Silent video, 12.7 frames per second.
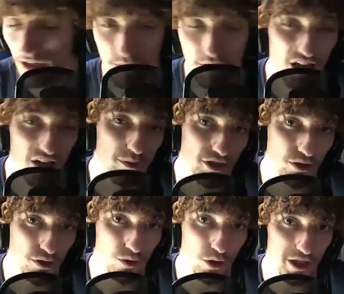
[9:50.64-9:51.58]
But he left me
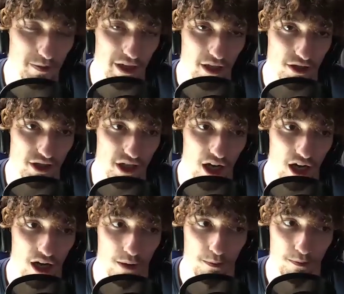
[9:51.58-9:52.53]
2 voicemails.
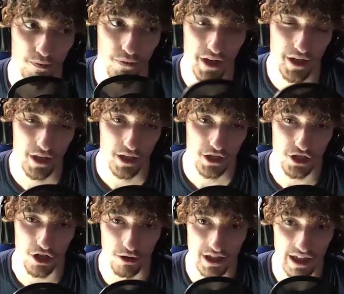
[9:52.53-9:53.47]

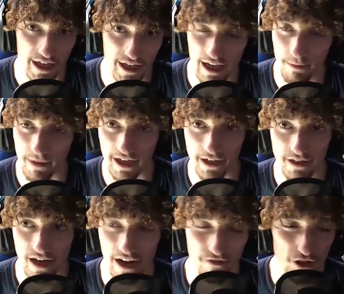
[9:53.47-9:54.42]
So it's like, hey
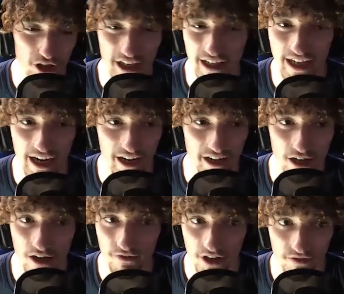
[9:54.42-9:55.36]
man, I feel like he got
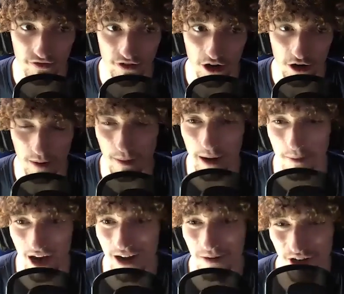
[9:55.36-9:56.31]
enough info. And my
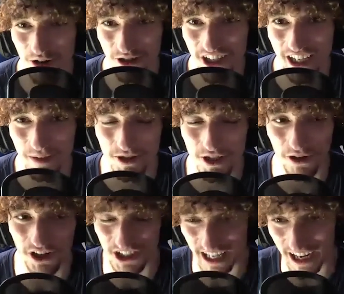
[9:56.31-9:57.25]
mom, you know what she keeps
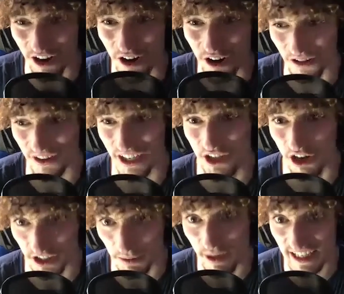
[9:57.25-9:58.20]
doing? Because they called and they
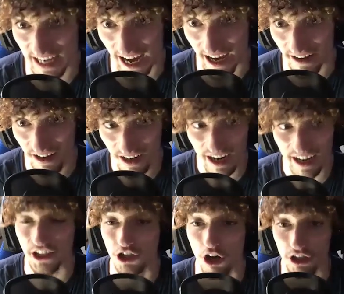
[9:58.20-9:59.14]
talked to my dad and
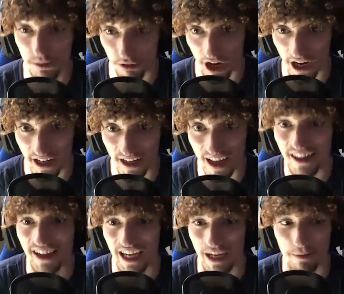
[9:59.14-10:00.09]
they talked to Brennan and
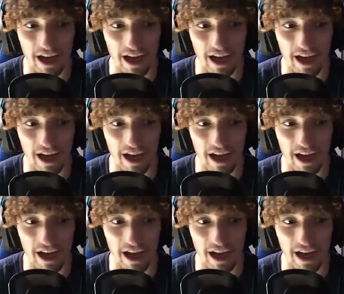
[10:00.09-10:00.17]
they keep